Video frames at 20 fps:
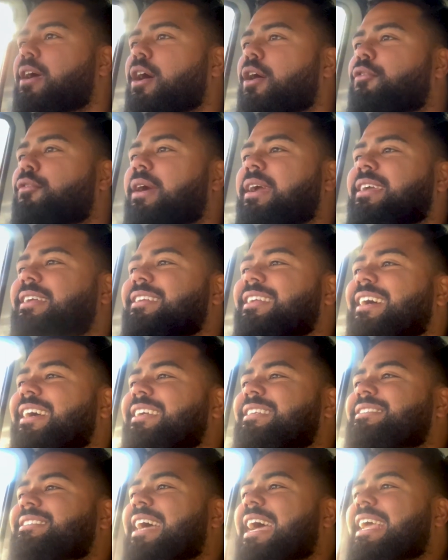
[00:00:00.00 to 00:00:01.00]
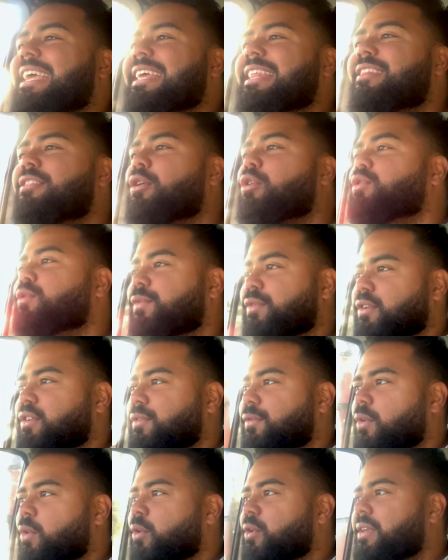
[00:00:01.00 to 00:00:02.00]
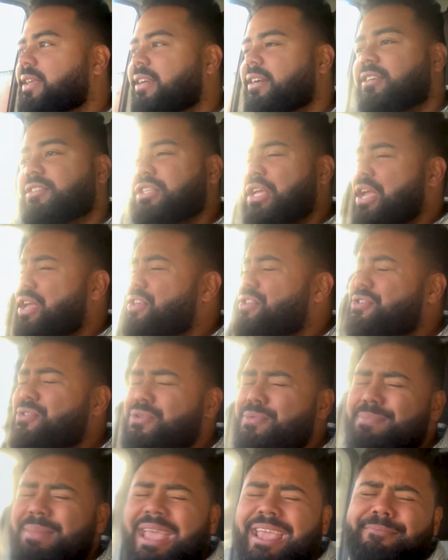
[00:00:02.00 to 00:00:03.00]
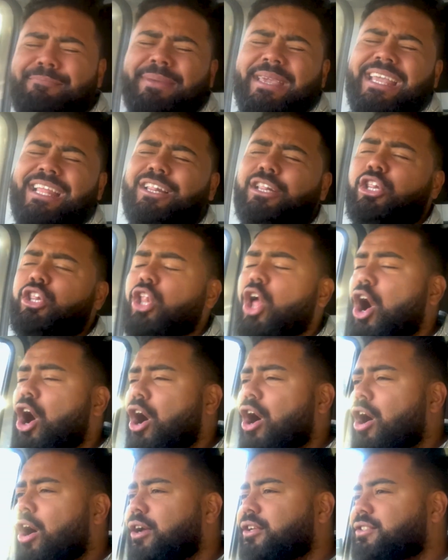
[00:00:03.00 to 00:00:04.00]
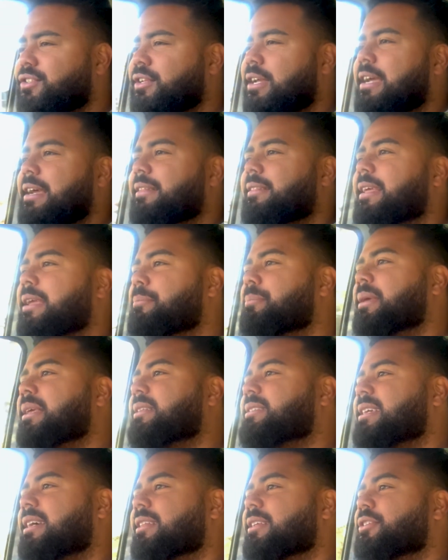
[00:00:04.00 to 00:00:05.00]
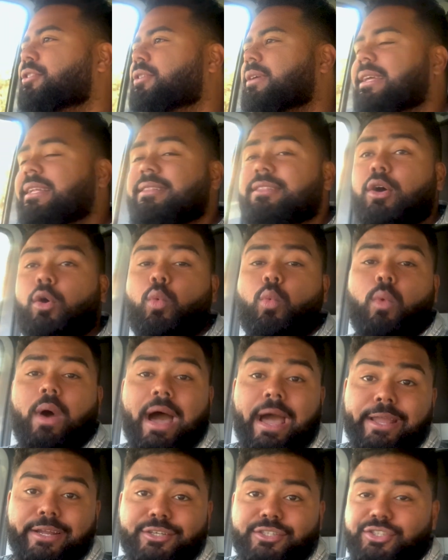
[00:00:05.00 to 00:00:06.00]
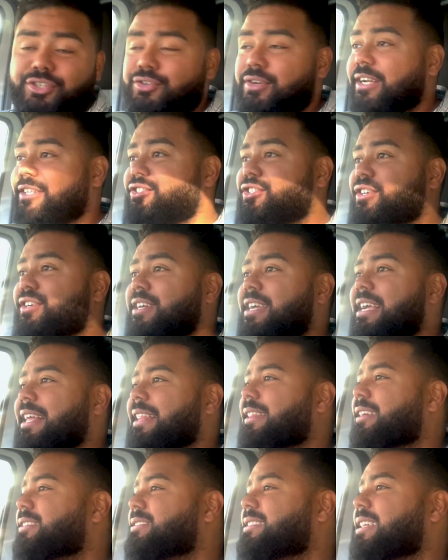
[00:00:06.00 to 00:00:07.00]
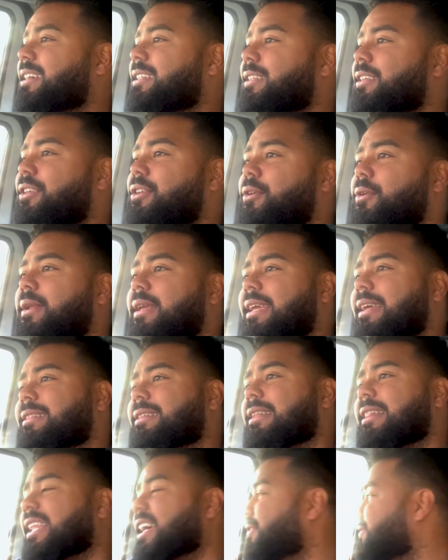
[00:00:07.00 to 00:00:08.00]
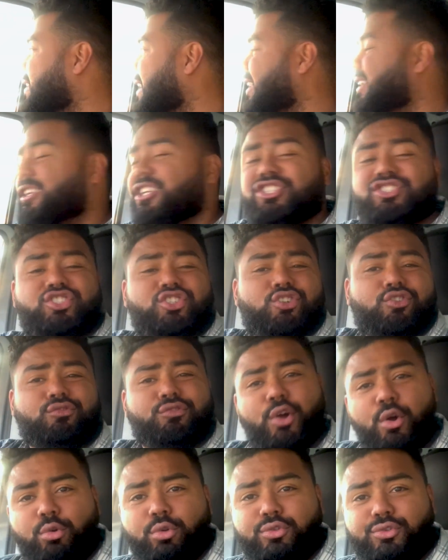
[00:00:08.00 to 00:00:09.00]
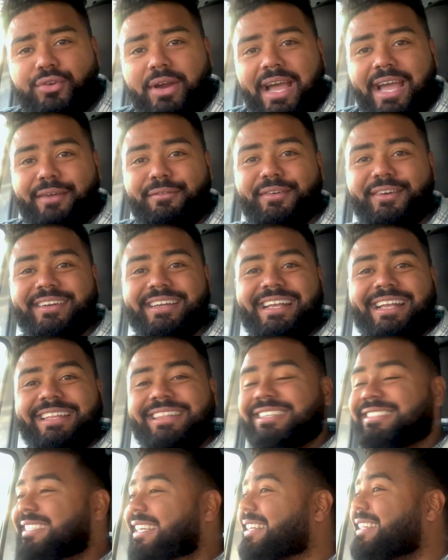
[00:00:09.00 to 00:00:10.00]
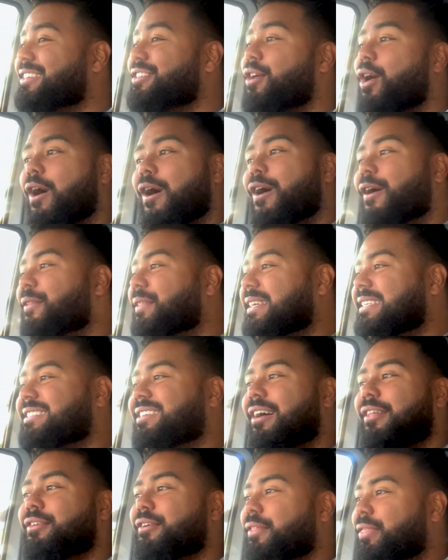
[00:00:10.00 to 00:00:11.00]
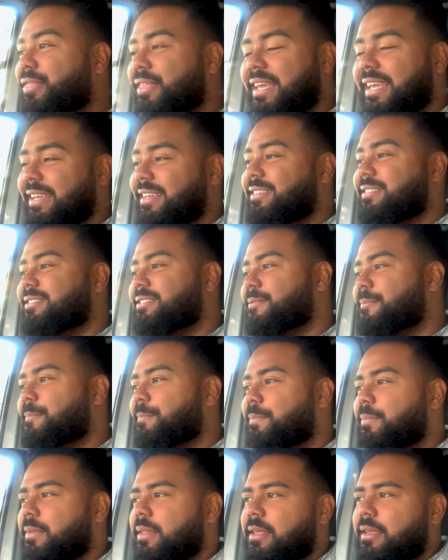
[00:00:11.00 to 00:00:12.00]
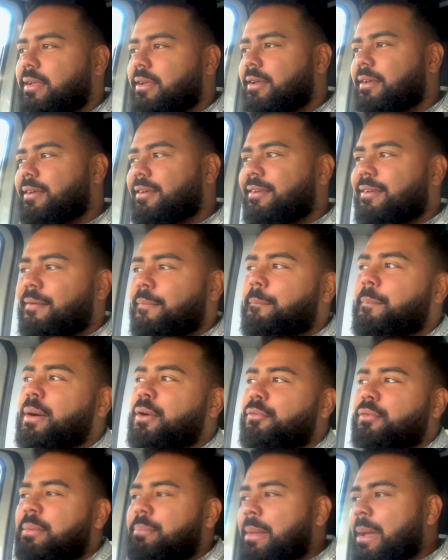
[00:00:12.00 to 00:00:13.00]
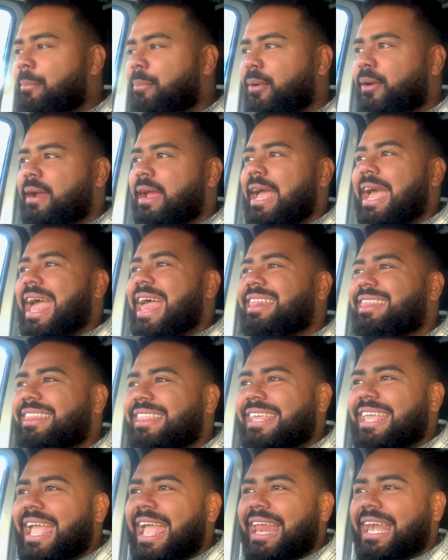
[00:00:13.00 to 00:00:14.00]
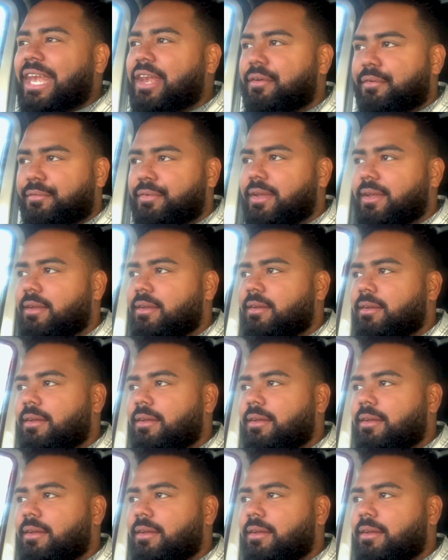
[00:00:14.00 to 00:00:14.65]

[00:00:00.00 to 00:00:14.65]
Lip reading: recognize that in those first 4 years, you may be lost. They may be telling you to get the wire stretcher. They're telling you to get the left-handed screwdriver. They're telling you all these other things. But remember, at the end of it,